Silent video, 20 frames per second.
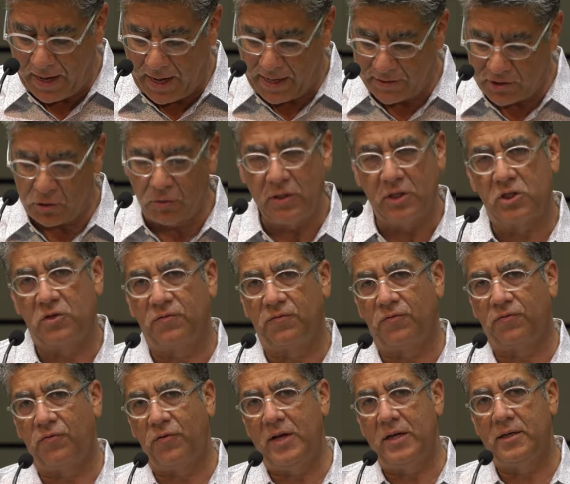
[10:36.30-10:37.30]
And so, this
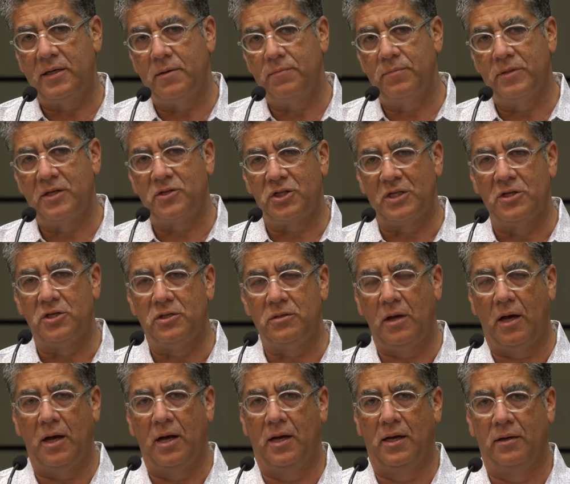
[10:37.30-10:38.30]
freedom, this
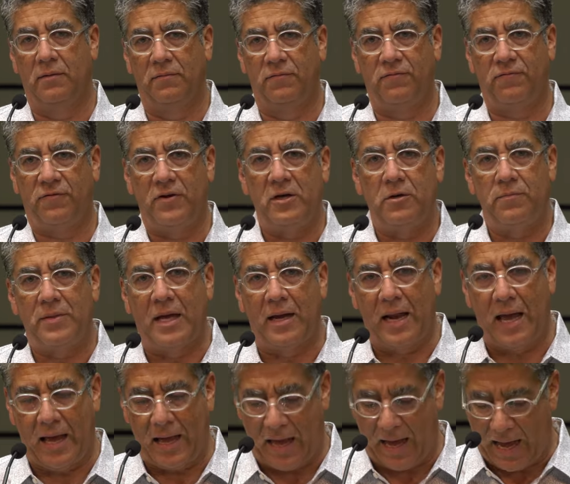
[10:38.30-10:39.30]
uh, freedom
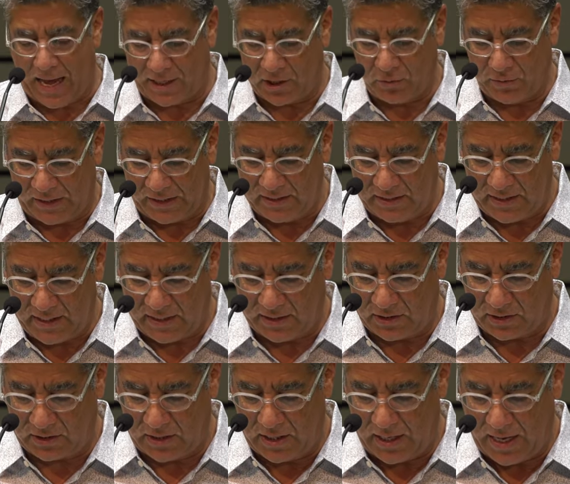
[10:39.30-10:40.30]
that had to
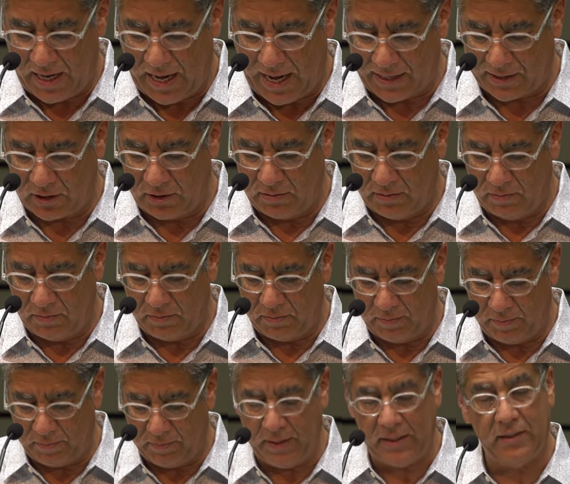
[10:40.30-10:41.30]
exist, had to
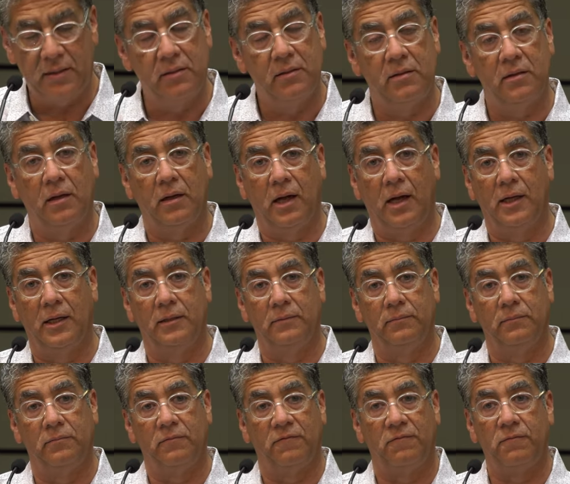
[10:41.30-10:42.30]
be uh,
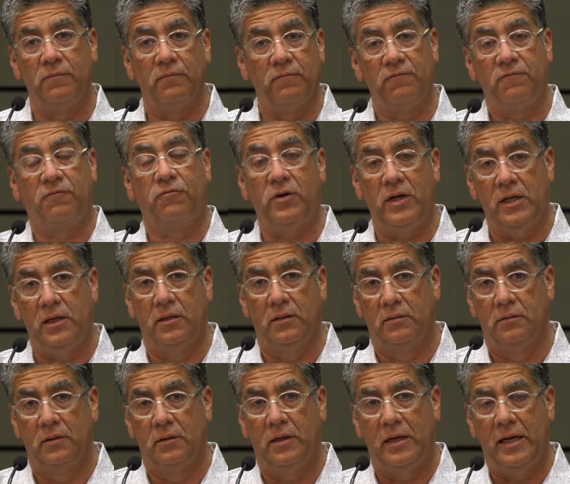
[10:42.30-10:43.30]
free.
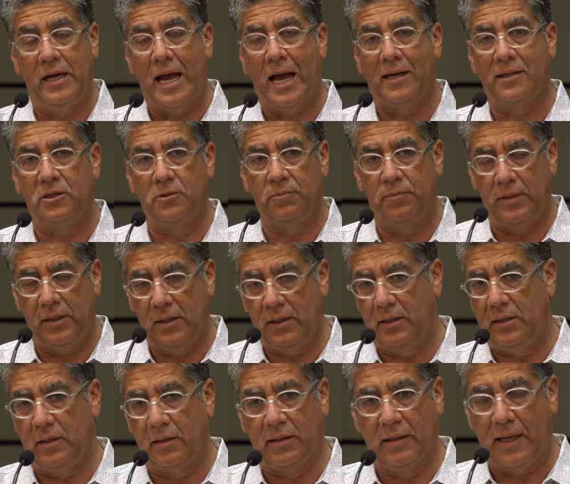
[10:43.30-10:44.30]
It had to
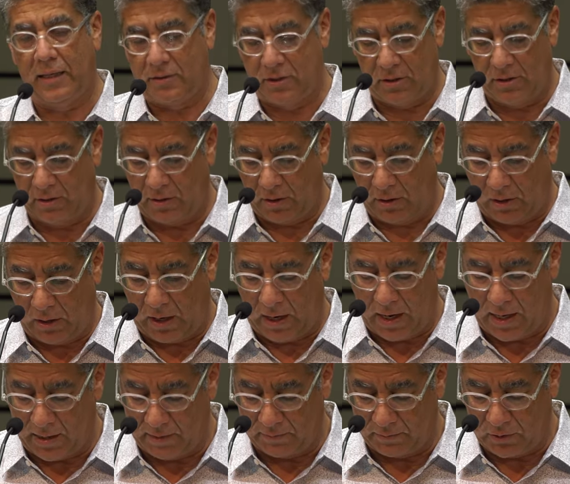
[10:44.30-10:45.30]
be let
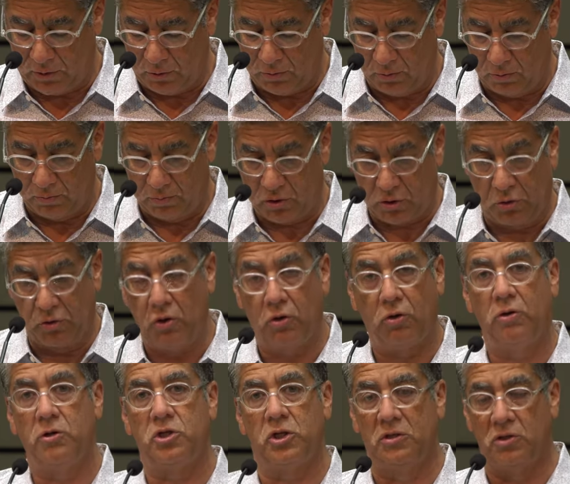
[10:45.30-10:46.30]
um, to, to
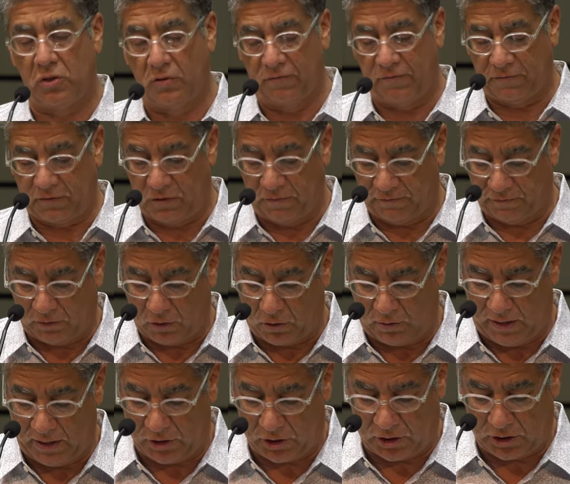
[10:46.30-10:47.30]
nurture and to, to
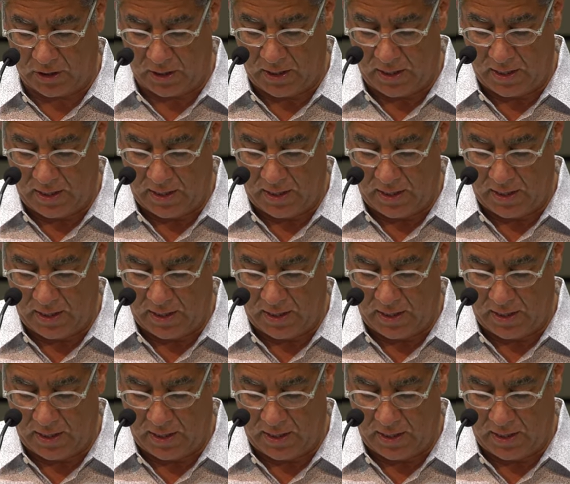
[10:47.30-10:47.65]
flourish.